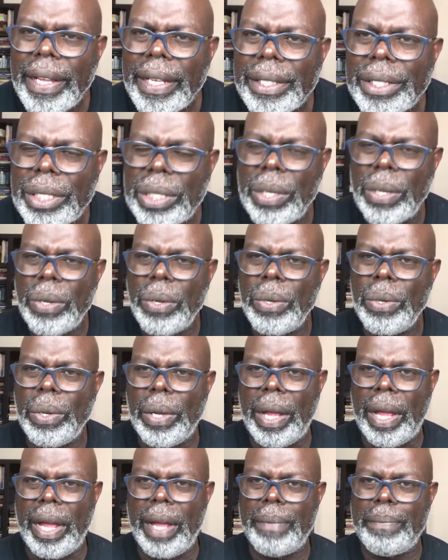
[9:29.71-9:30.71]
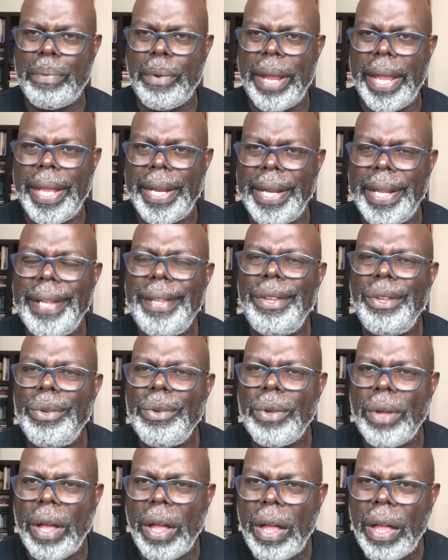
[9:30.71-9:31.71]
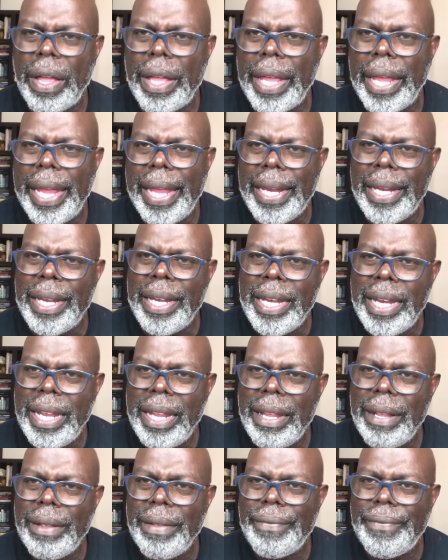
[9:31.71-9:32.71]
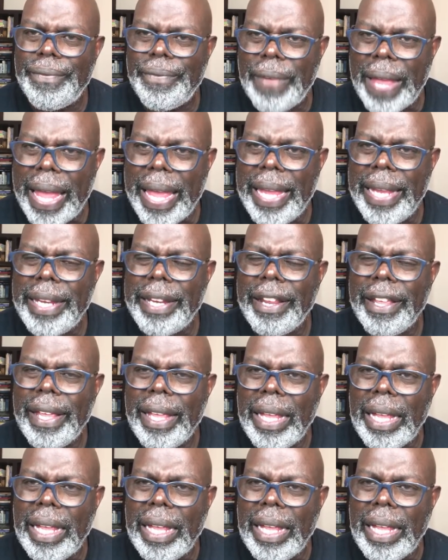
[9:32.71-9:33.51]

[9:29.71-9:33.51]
So, Brandon, you are a neophyte